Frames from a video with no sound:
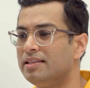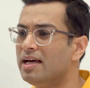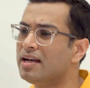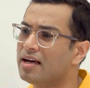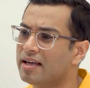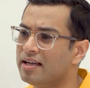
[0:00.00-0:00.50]

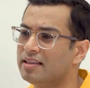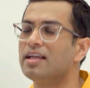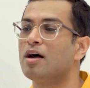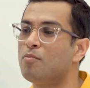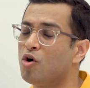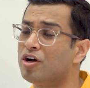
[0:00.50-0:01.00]
then again the
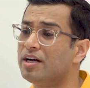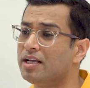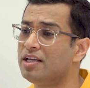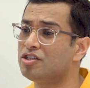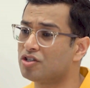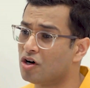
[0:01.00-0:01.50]

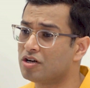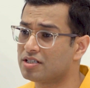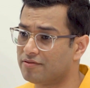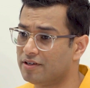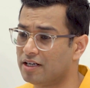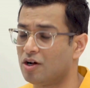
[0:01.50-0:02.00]
commodity stocks
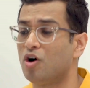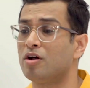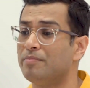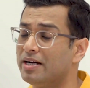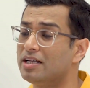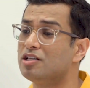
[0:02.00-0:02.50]
suffer or
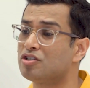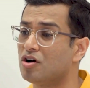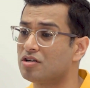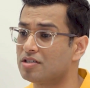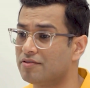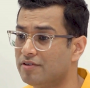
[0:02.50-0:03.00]
metal
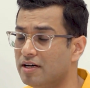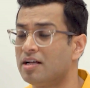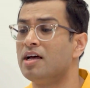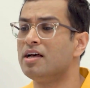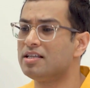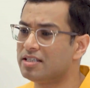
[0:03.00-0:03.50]
stocks suffer
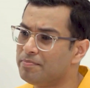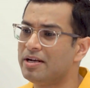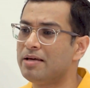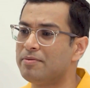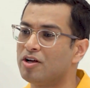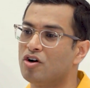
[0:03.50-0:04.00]

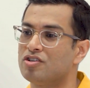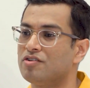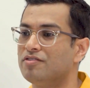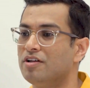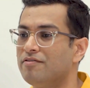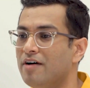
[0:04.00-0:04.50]
simply because
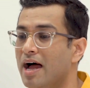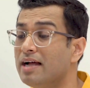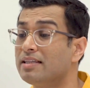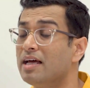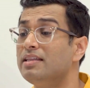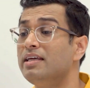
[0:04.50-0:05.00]
of the fact
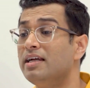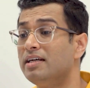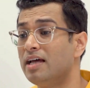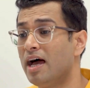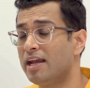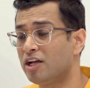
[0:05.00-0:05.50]
that the
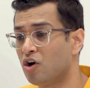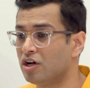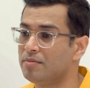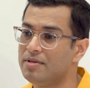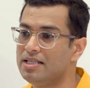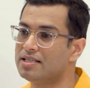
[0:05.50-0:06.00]
entire
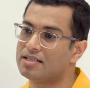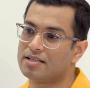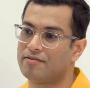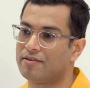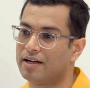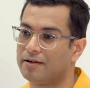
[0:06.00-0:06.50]
economies are
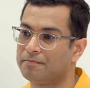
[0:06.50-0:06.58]
suffering.